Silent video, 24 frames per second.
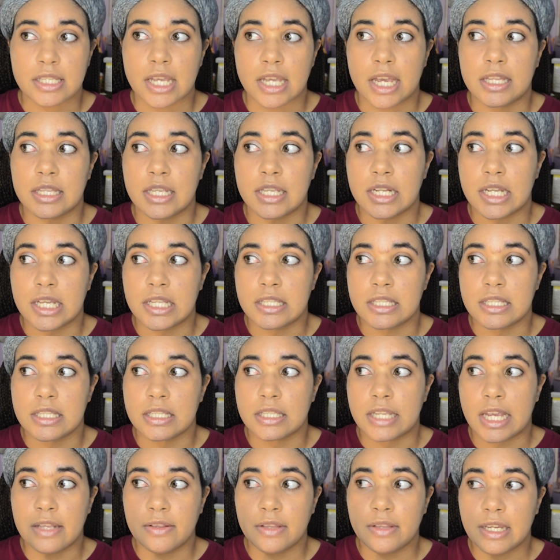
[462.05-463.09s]
and then
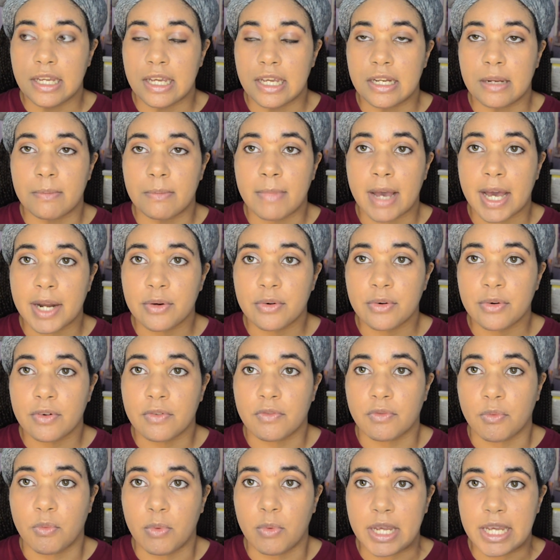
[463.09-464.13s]
insanely in a matter
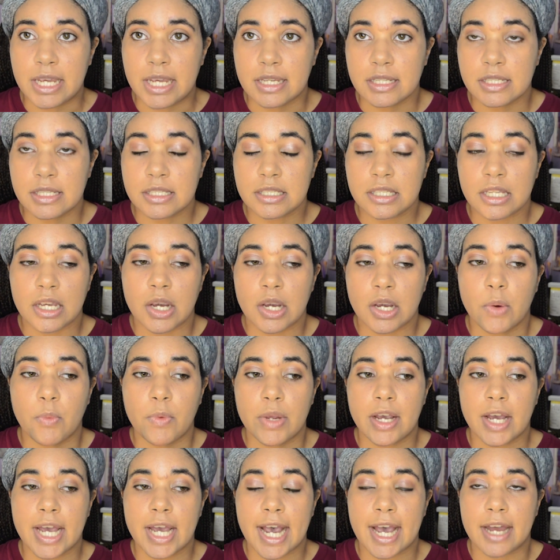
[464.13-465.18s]
of weeks
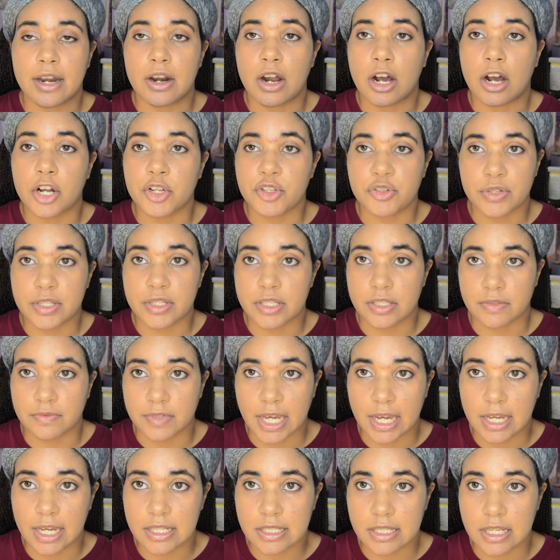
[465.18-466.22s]
we had hundreds of
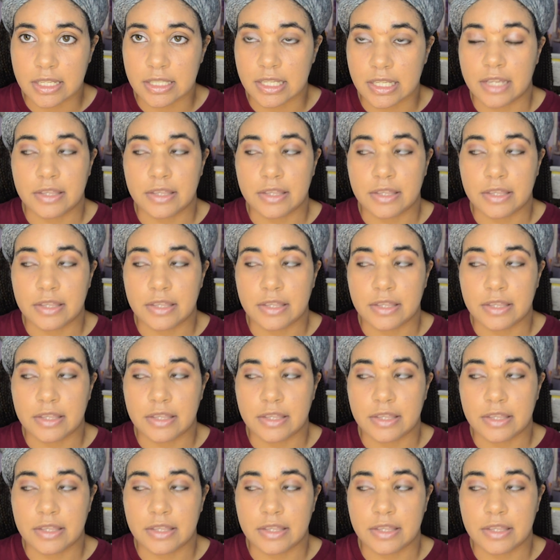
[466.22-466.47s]
cases,